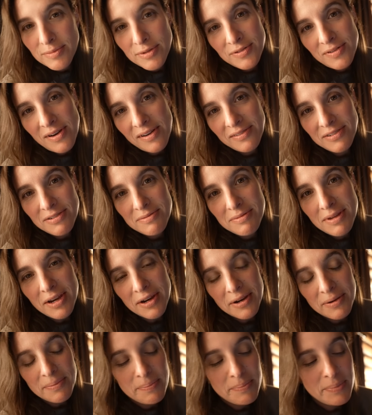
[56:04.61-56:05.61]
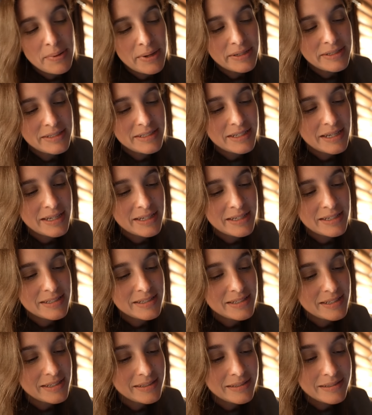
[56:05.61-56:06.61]
move on from there. But
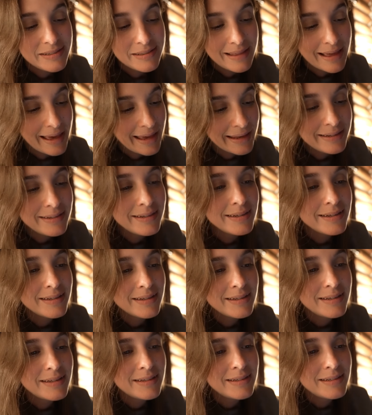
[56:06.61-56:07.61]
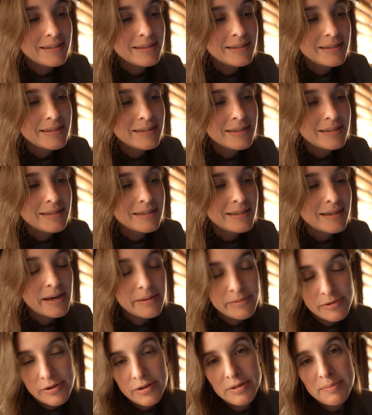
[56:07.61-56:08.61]
until then,
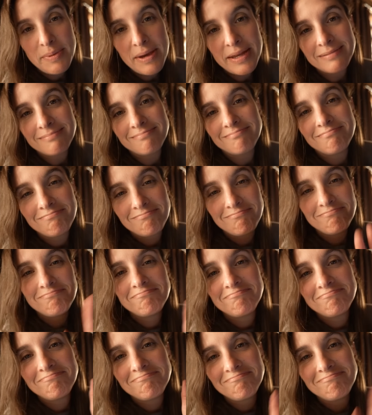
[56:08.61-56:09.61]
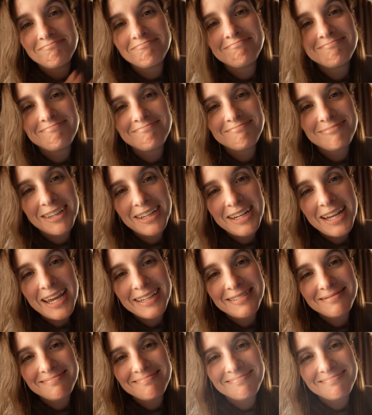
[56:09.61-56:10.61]
I'm going to bed. Good night.